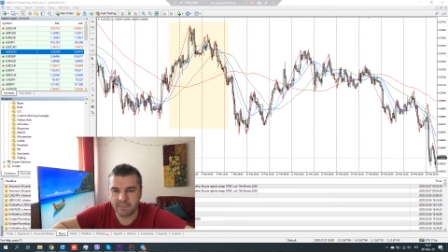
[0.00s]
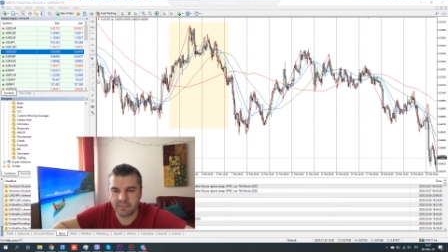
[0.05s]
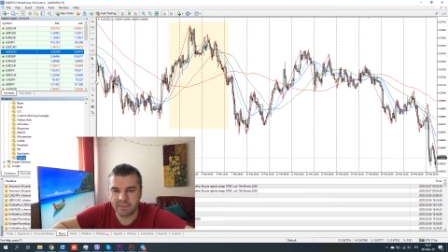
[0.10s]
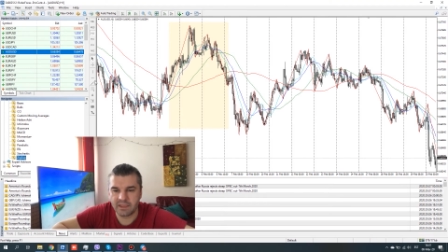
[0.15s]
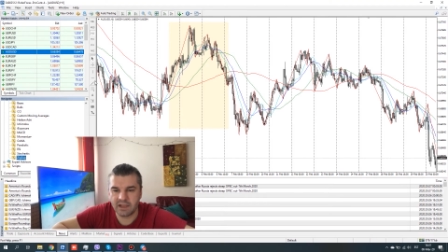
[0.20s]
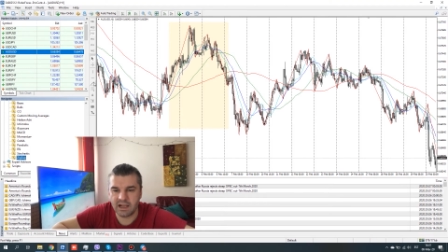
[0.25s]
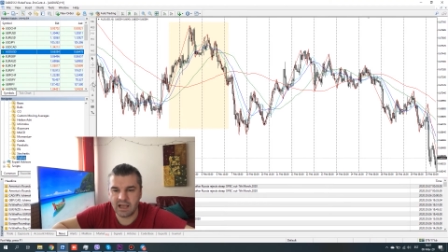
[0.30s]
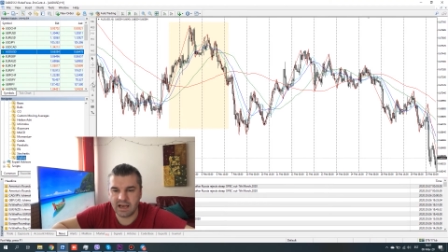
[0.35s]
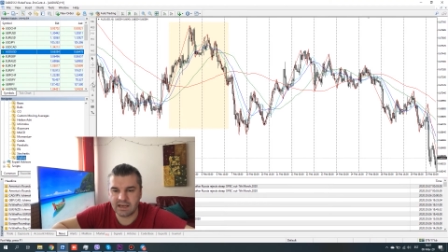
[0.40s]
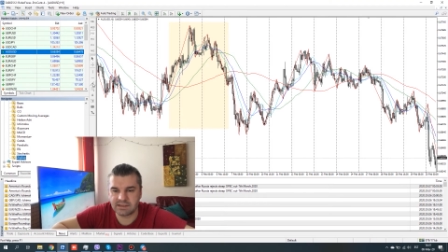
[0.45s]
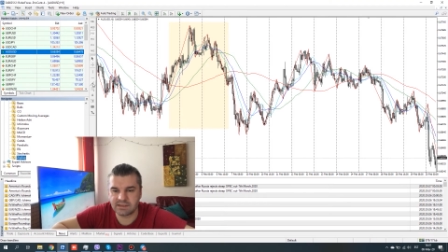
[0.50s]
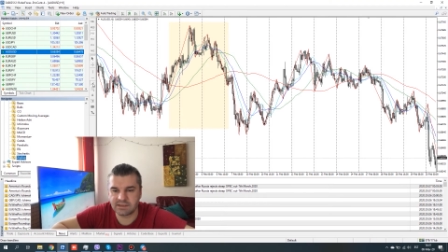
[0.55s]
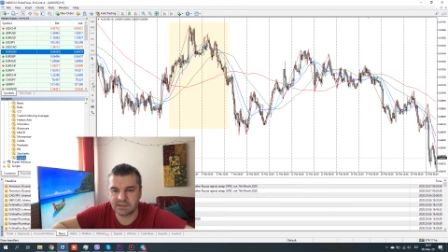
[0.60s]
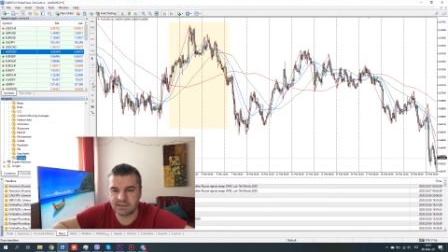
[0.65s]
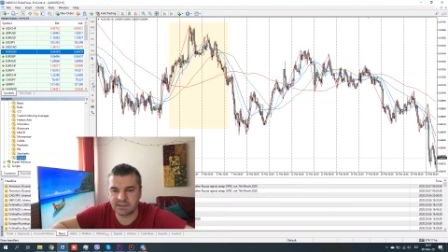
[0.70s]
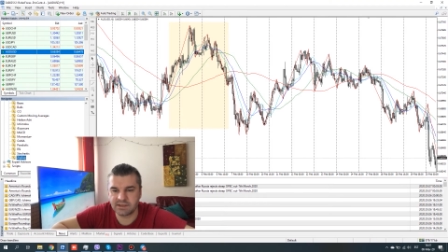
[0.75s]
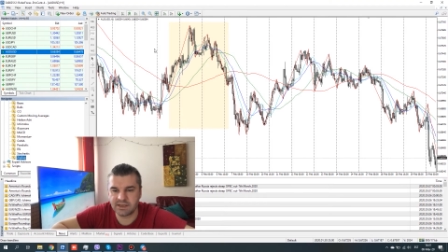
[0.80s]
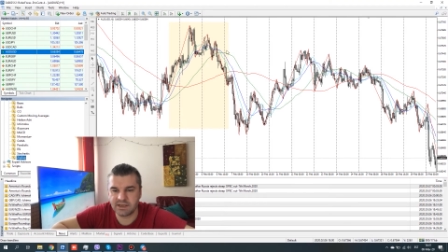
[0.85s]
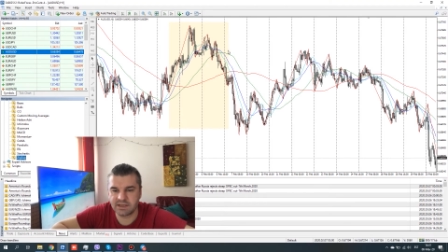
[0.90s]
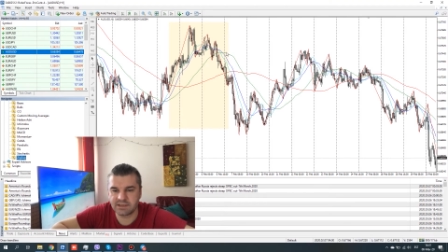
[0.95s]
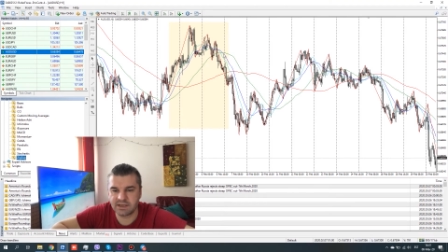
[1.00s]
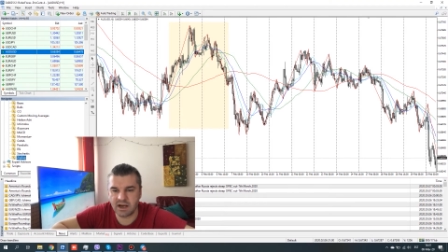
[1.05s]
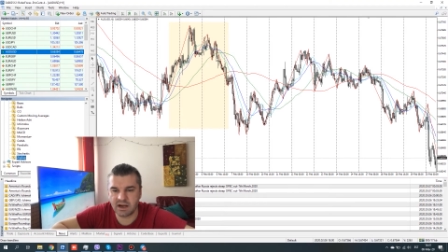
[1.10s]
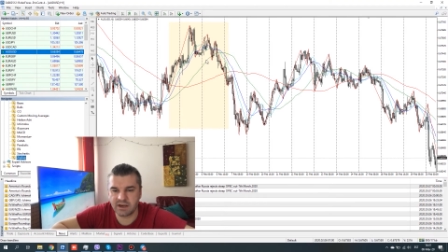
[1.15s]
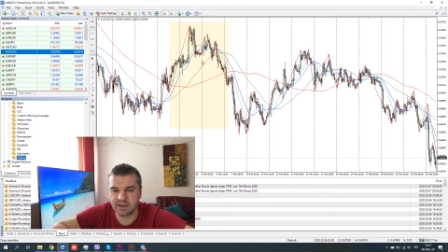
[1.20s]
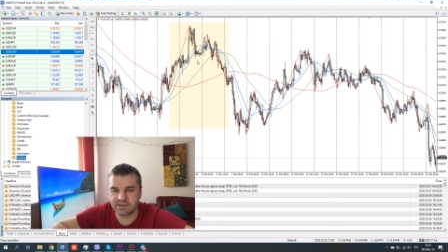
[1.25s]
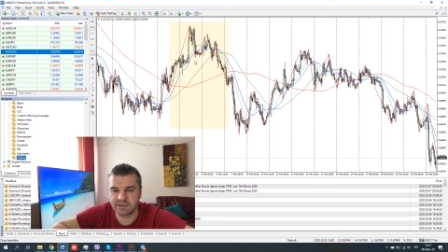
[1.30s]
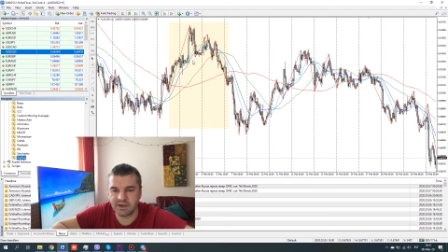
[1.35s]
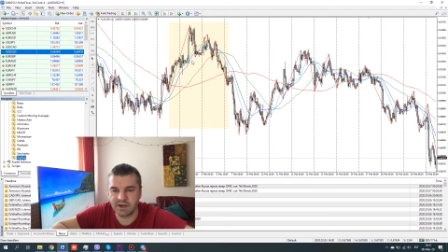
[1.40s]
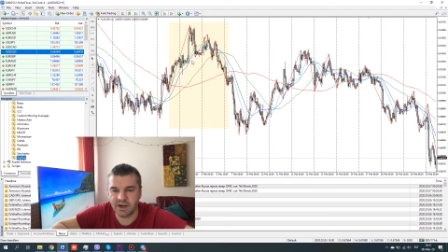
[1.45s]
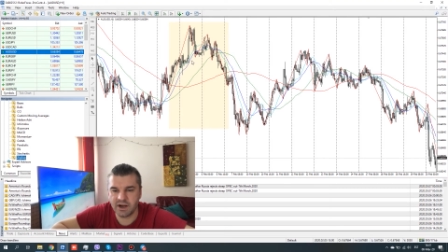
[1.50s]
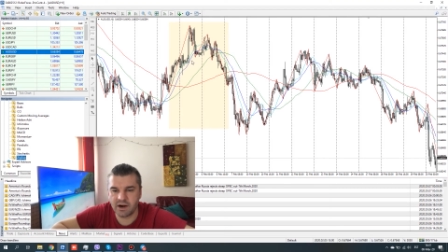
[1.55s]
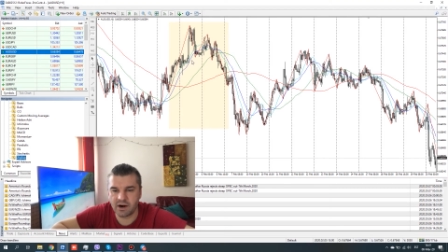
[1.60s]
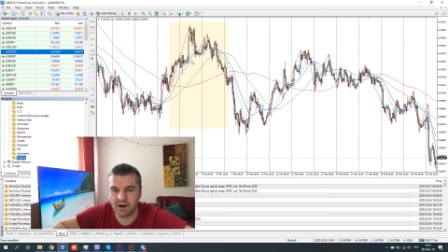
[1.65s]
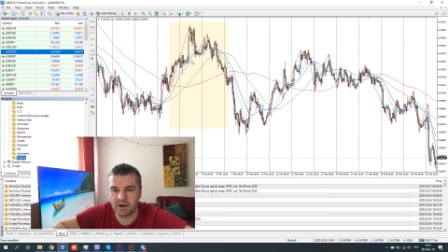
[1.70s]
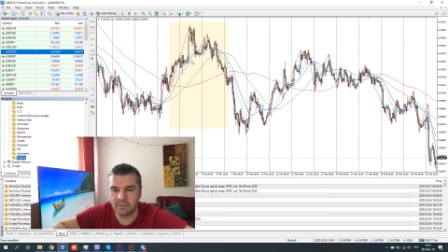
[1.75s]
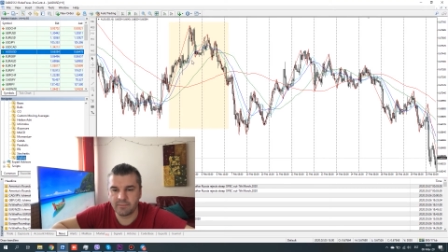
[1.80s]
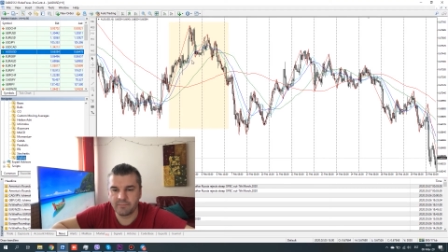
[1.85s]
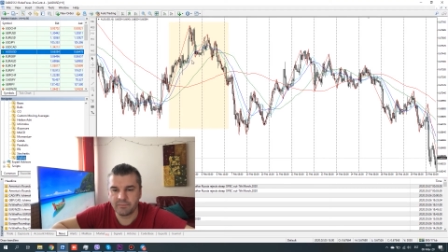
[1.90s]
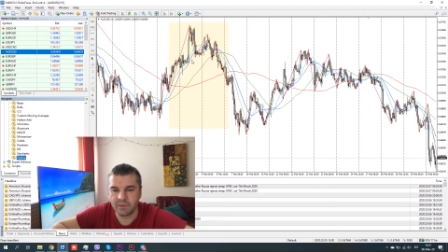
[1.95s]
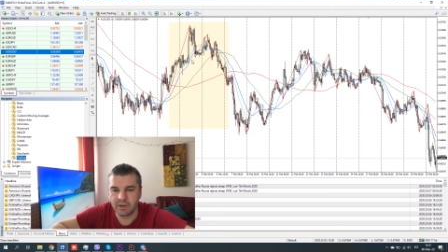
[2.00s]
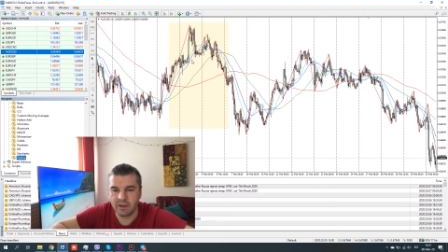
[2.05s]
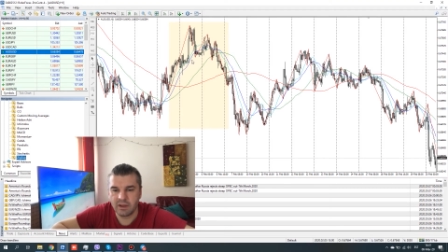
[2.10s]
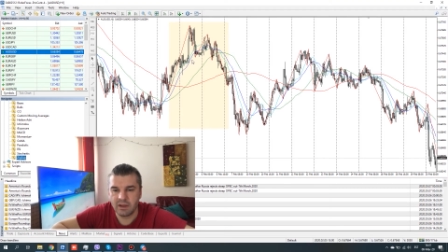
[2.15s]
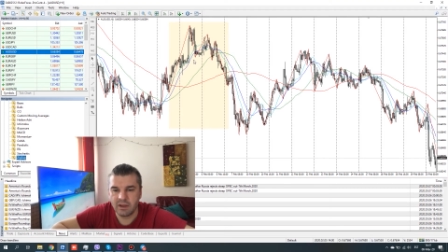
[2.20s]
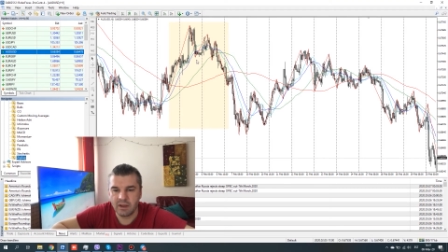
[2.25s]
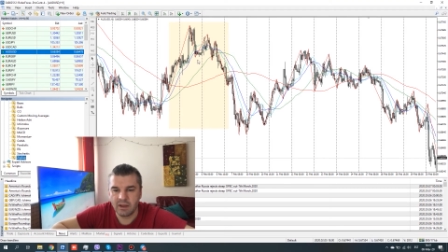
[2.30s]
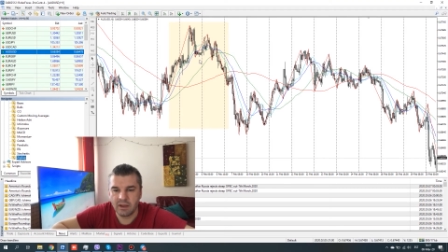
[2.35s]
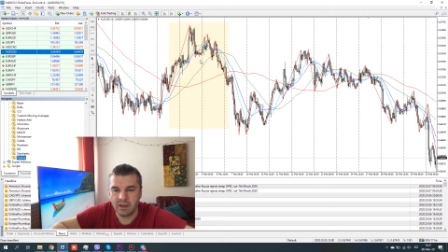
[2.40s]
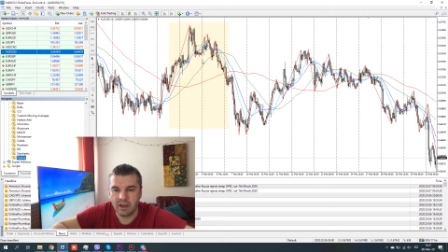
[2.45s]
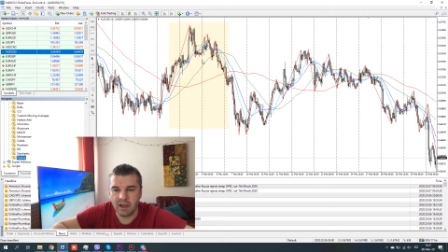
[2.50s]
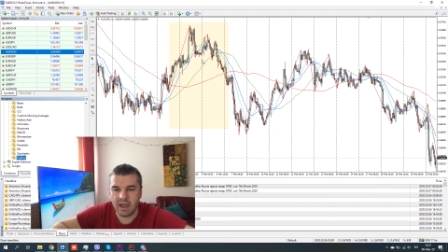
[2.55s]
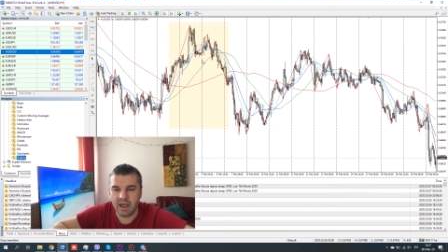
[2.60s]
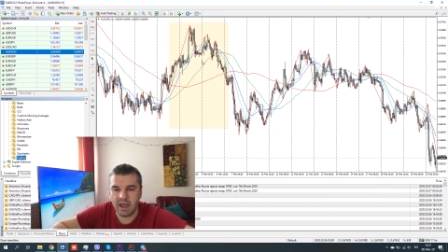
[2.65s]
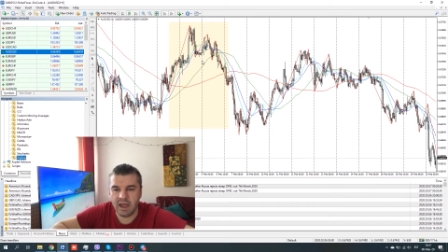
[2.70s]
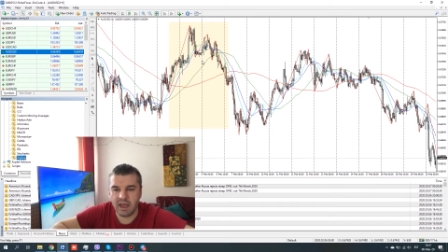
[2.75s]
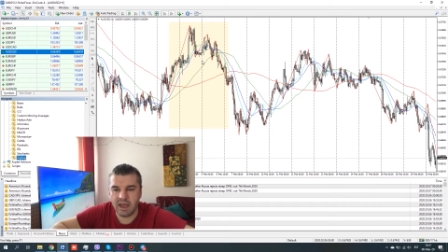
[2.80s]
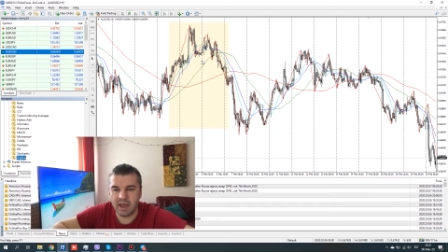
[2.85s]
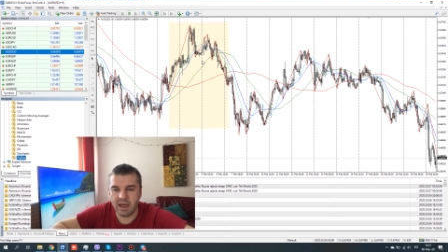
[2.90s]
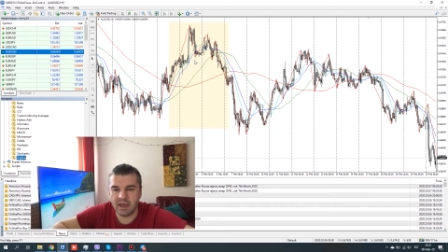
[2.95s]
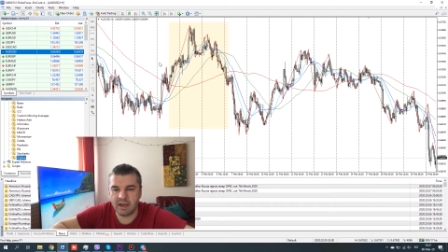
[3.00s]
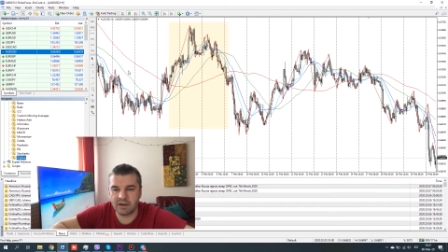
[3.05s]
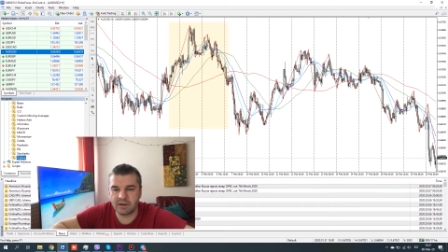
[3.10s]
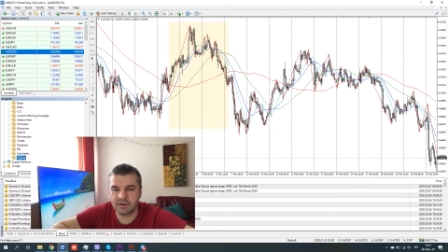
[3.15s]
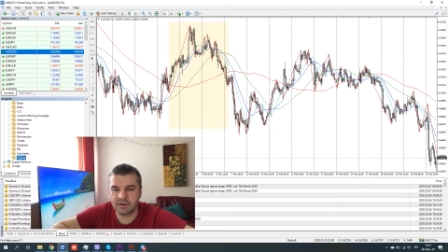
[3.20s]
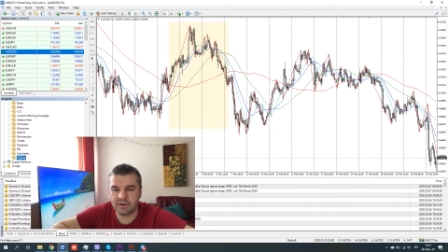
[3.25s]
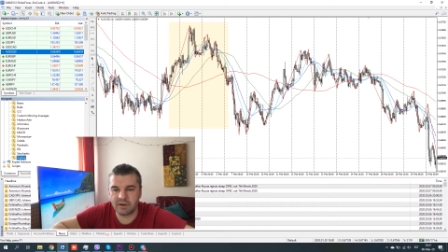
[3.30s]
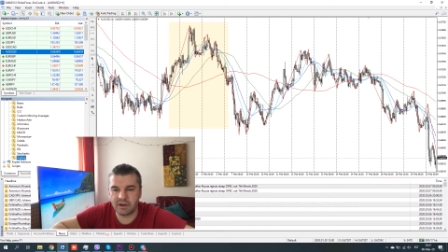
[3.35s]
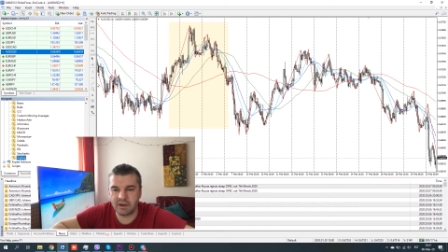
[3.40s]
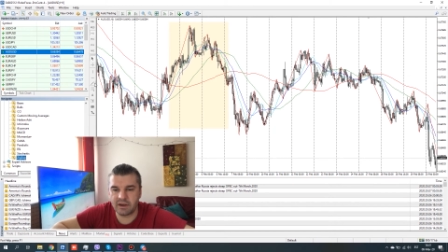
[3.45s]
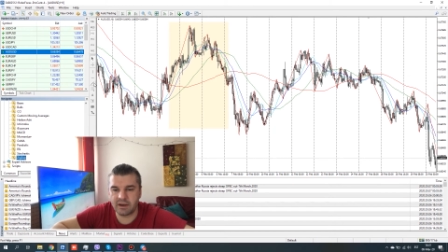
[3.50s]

The last zigzag is here, and